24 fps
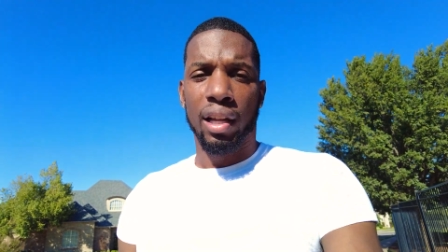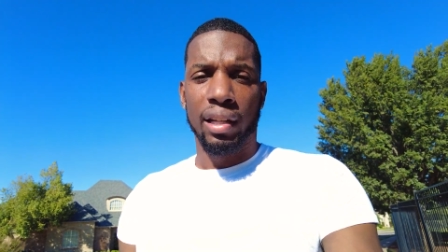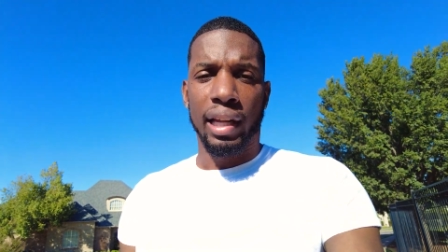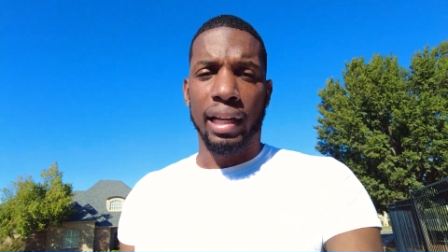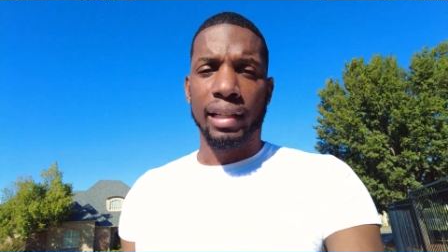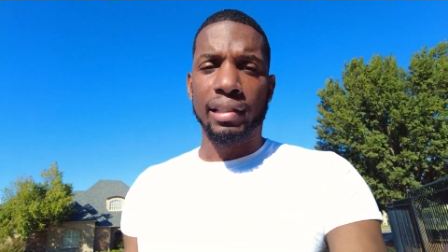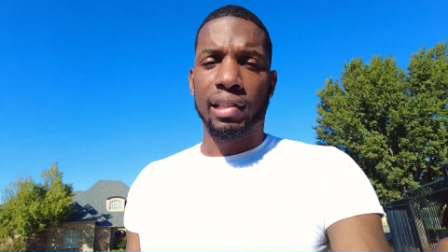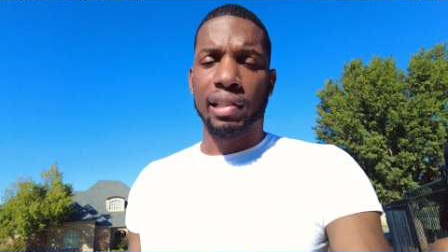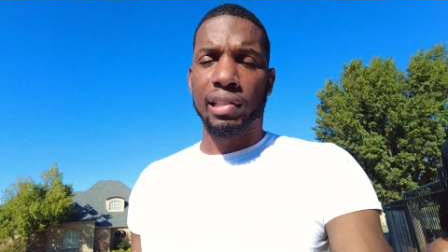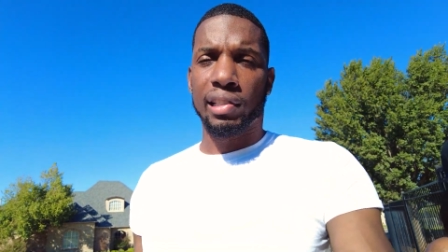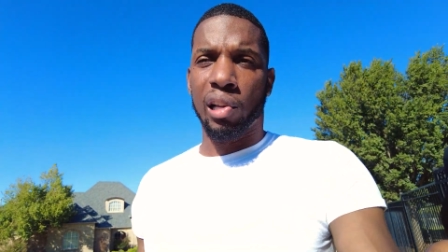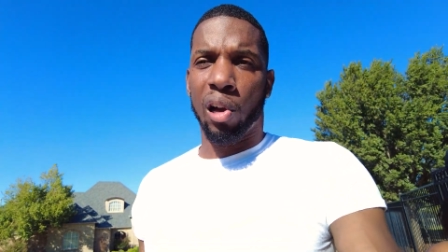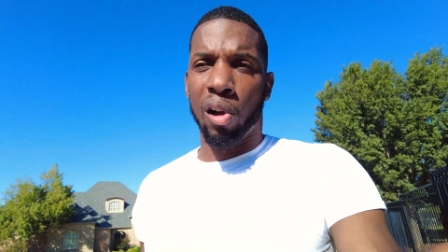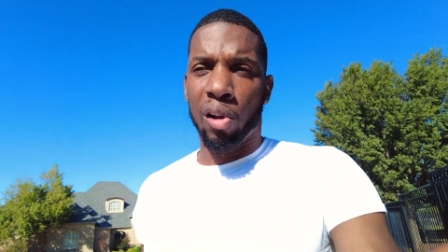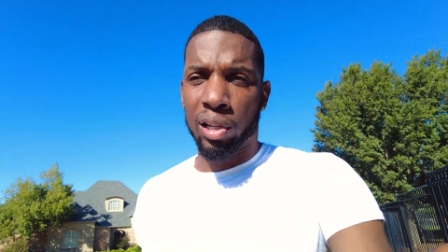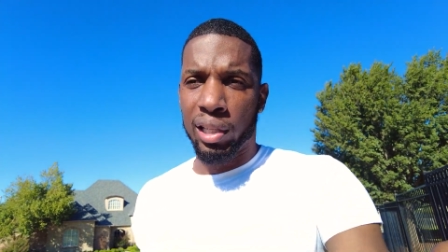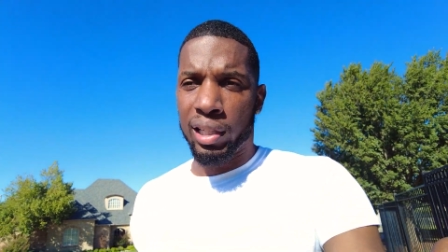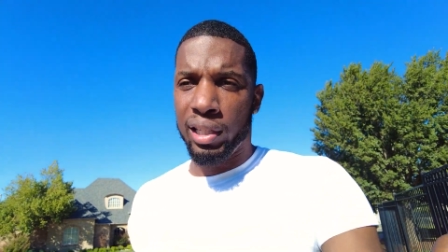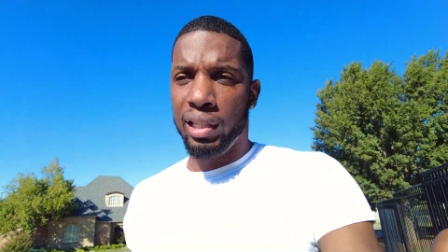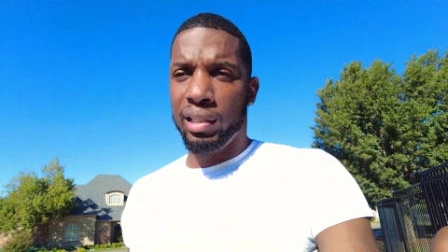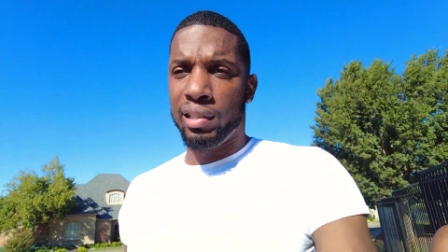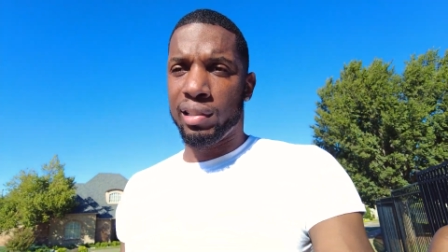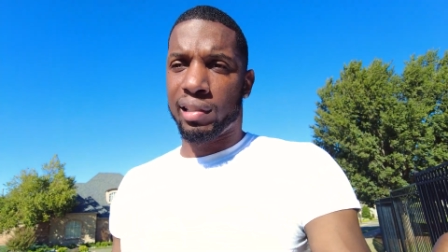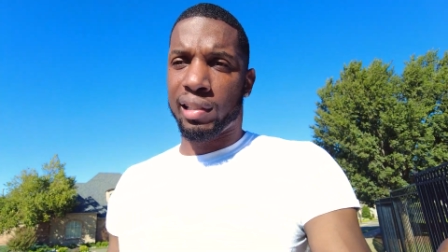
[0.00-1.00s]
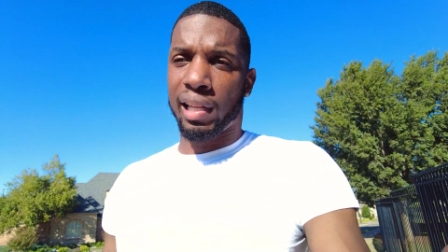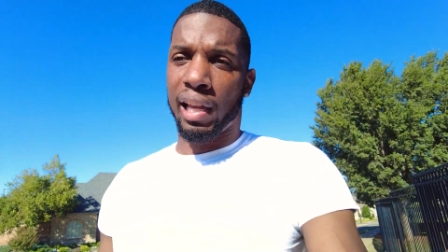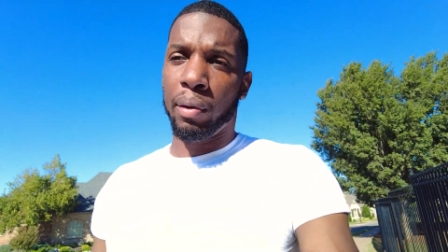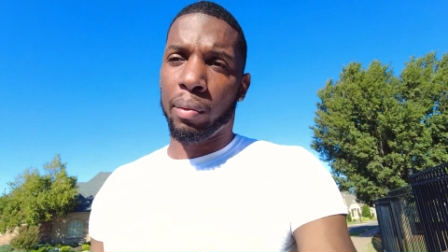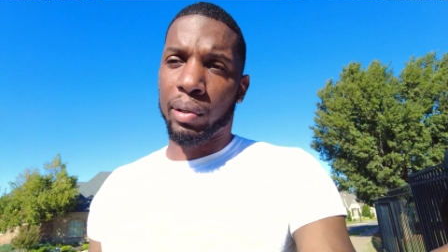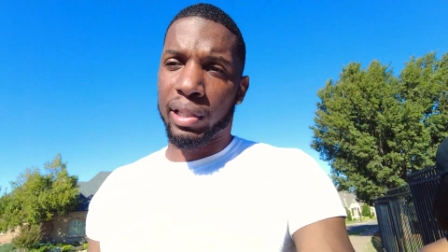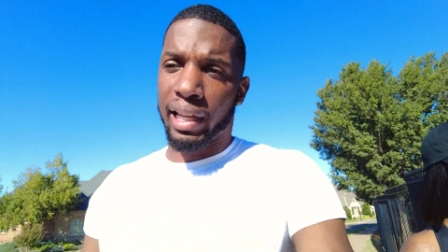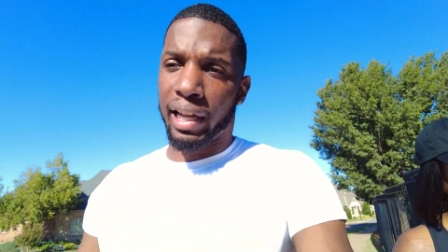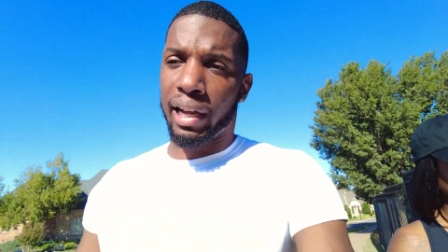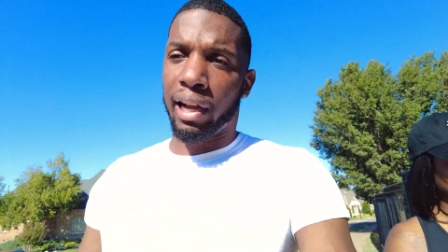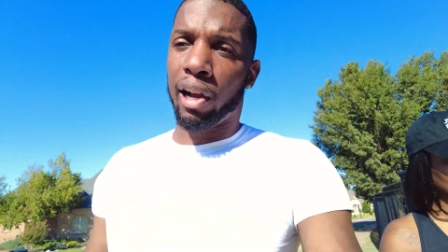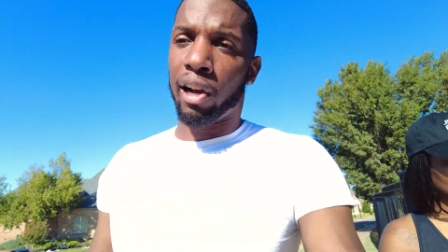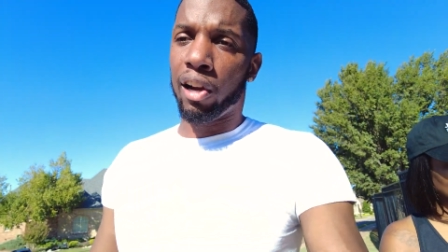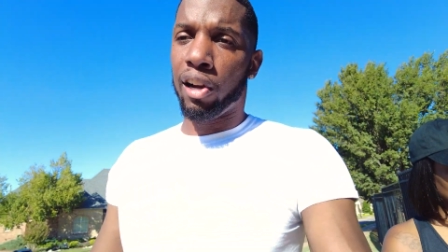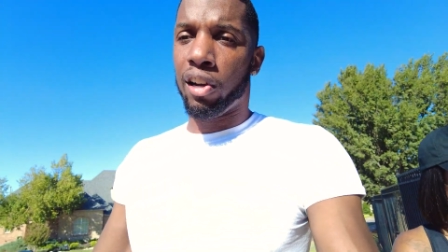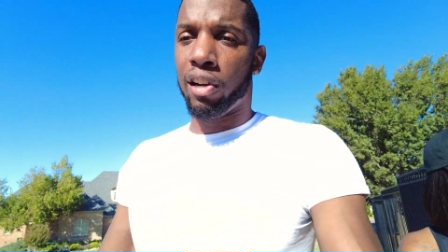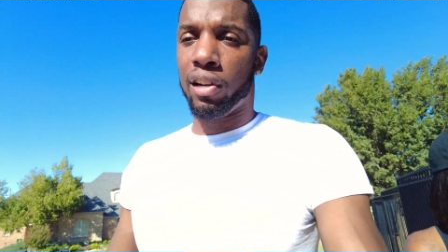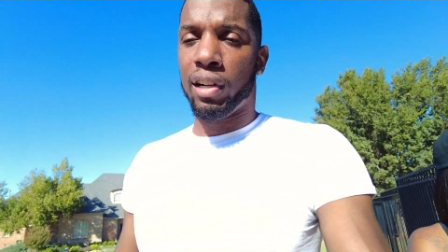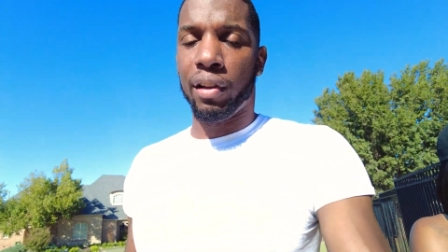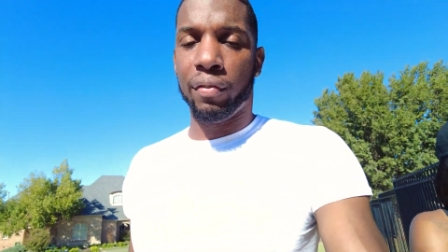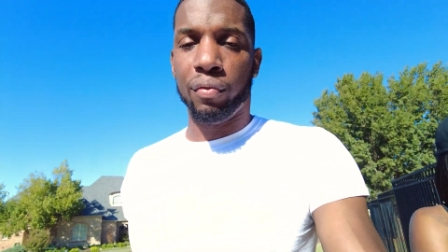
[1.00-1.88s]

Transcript: They just only say what they heard.